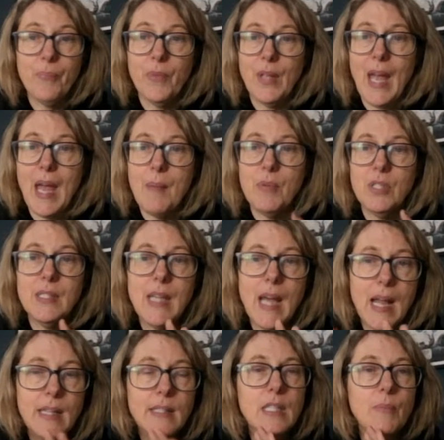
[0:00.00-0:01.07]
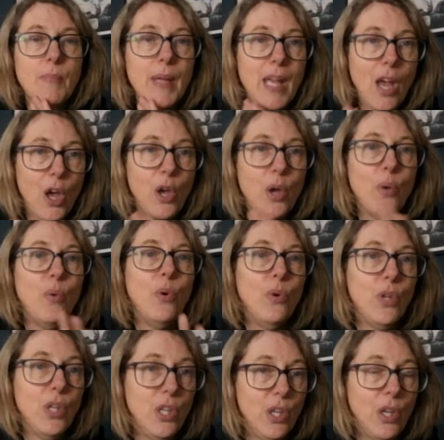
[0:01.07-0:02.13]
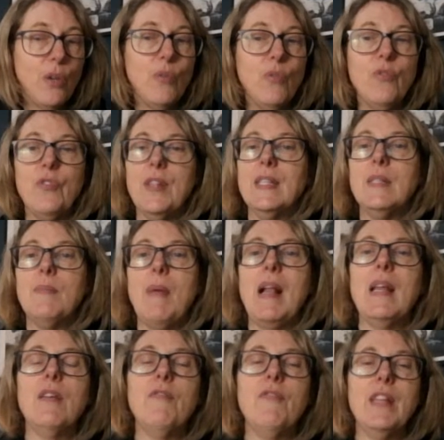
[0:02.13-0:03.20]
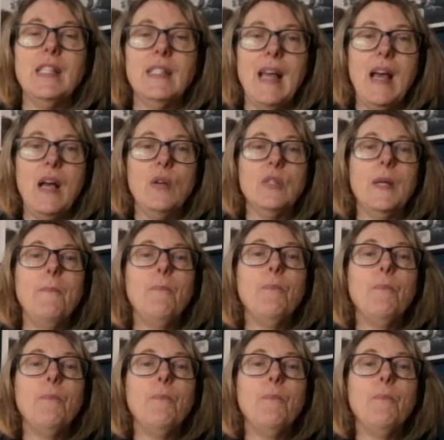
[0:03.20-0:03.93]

Okay, but it tends to be O or U for the spelling of this sound.